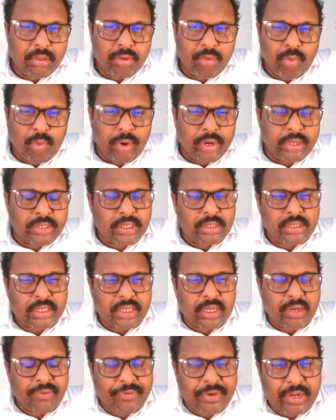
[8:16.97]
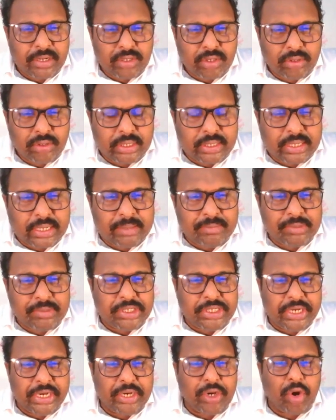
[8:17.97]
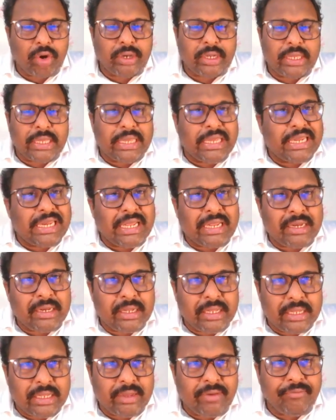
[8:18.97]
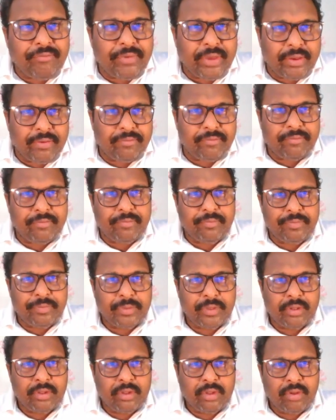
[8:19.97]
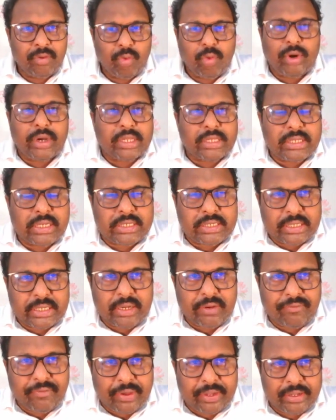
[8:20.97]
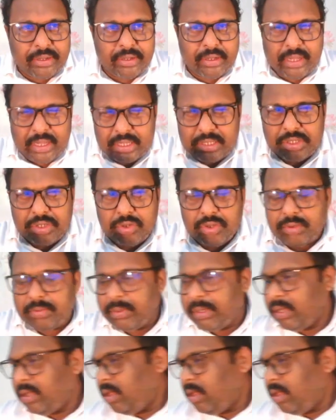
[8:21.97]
What is the significance of the term J dot E in an EM wave? What does it signify? Excuse me.